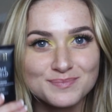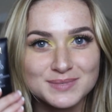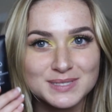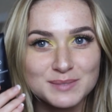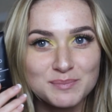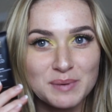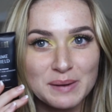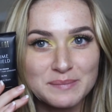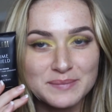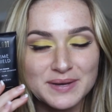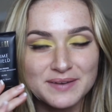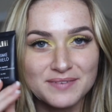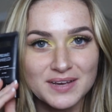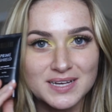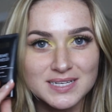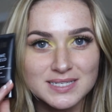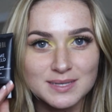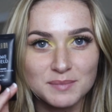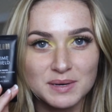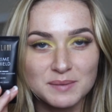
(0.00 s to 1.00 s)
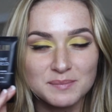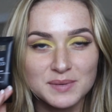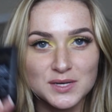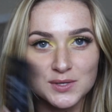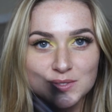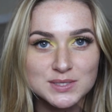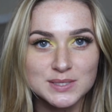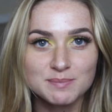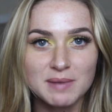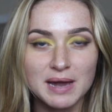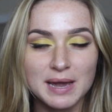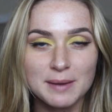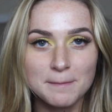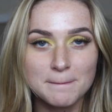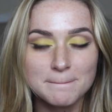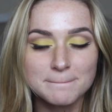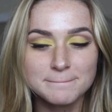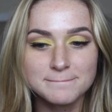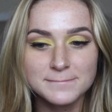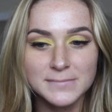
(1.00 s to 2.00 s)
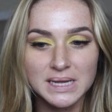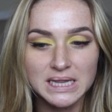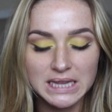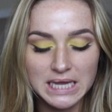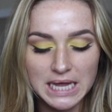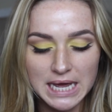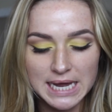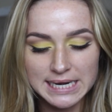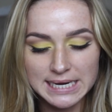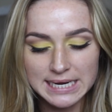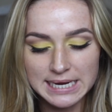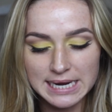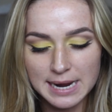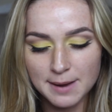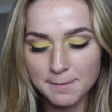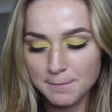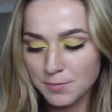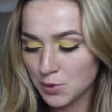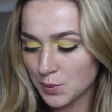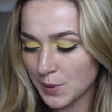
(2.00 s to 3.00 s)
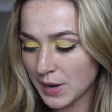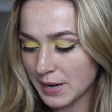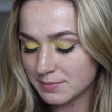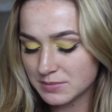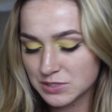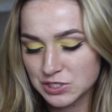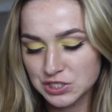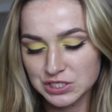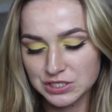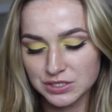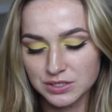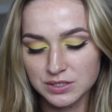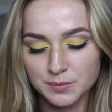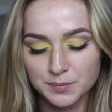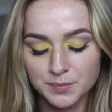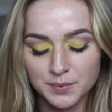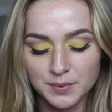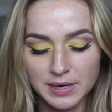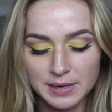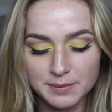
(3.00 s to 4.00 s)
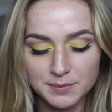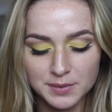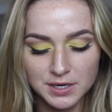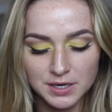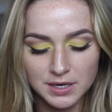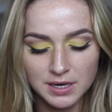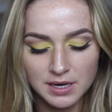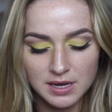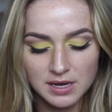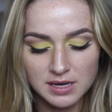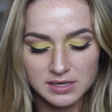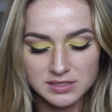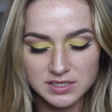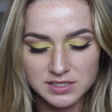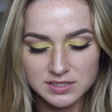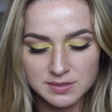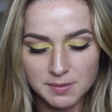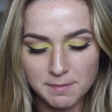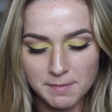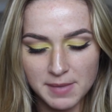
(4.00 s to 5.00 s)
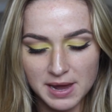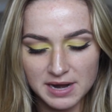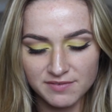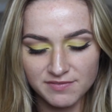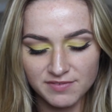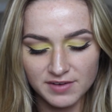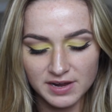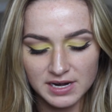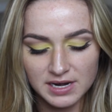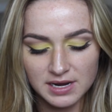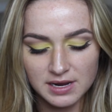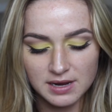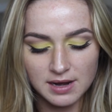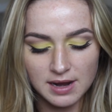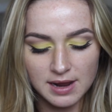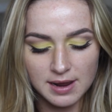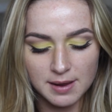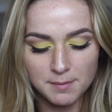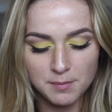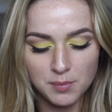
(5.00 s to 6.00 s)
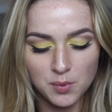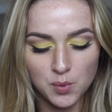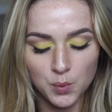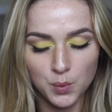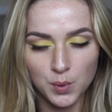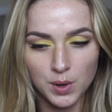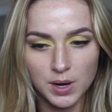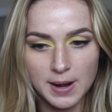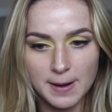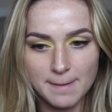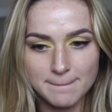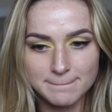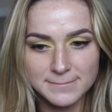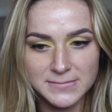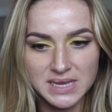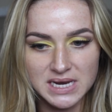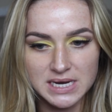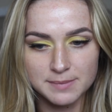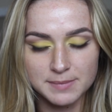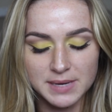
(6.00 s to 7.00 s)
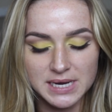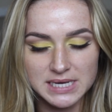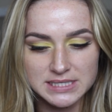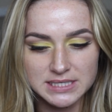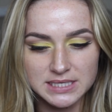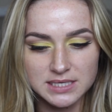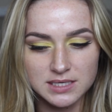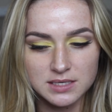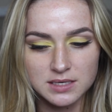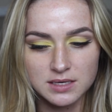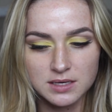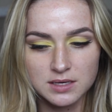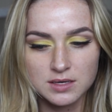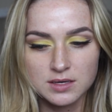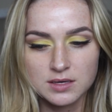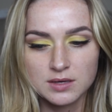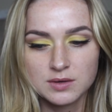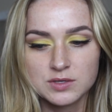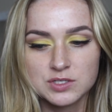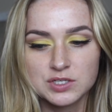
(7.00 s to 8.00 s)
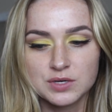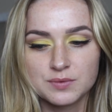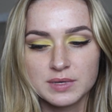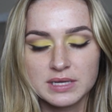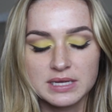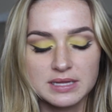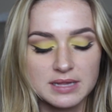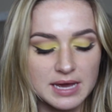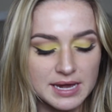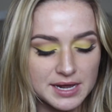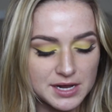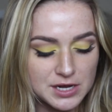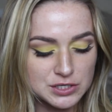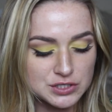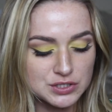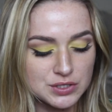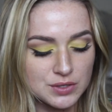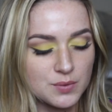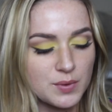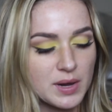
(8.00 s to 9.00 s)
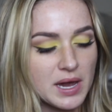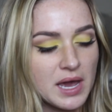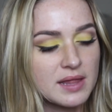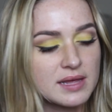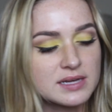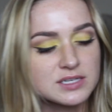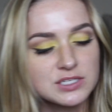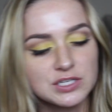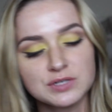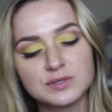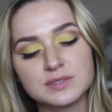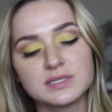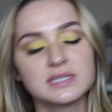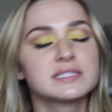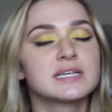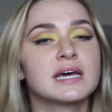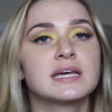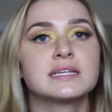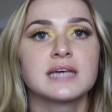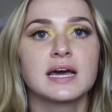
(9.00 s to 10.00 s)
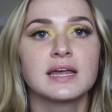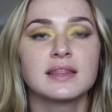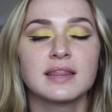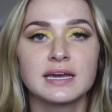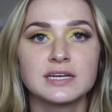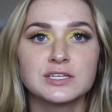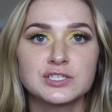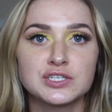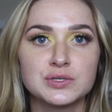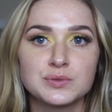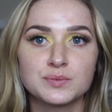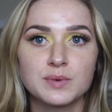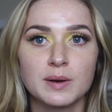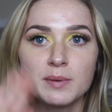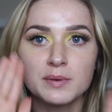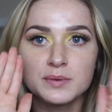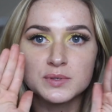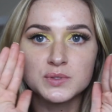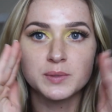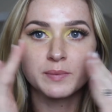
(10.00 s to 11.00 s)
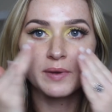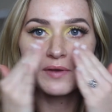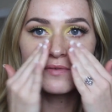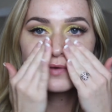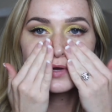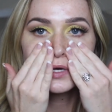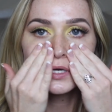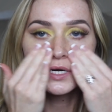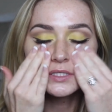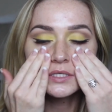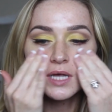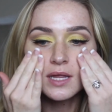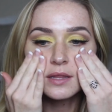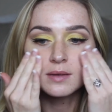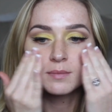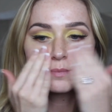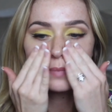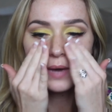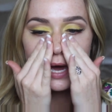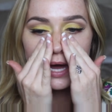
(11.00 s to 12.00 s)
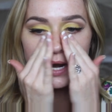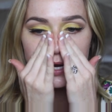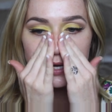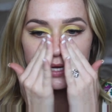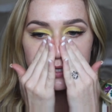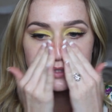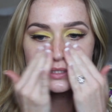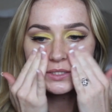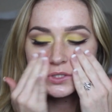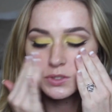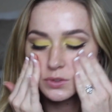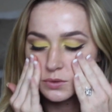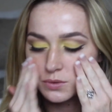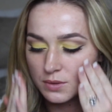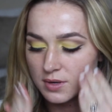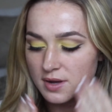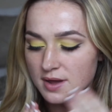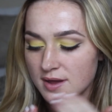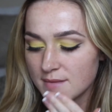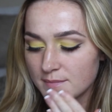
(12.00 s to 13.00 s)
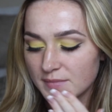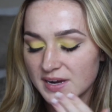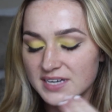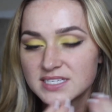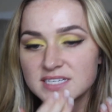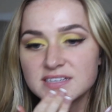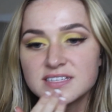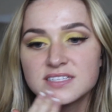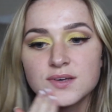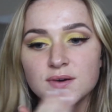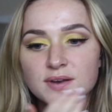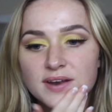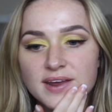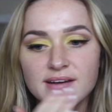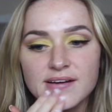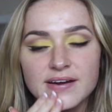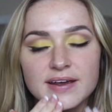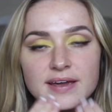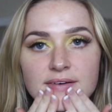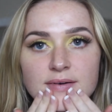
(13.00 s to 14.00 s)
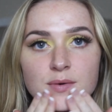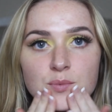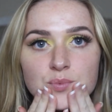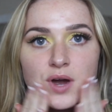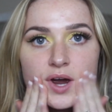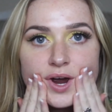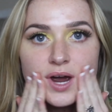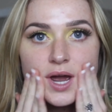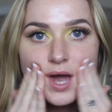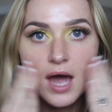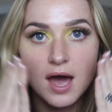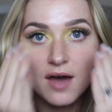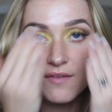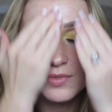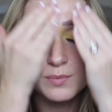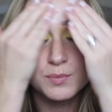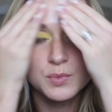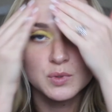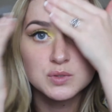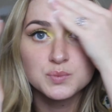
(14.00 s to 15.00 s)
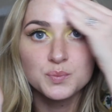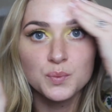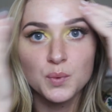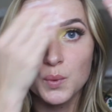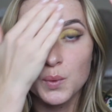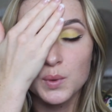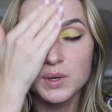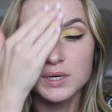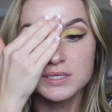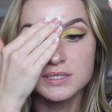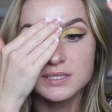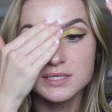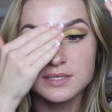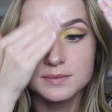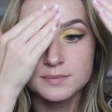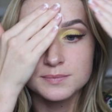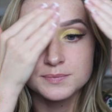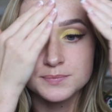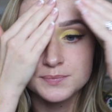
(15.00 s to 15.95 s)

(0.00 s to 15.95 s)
To prime my face, I'm going to be using my Milani Prime Shield Primer. This is mattifying and pore minimizing, which I really like. So the way I like to use this is I like to rub it between my fingers and then pat it into my T-zone area where I have the most pores.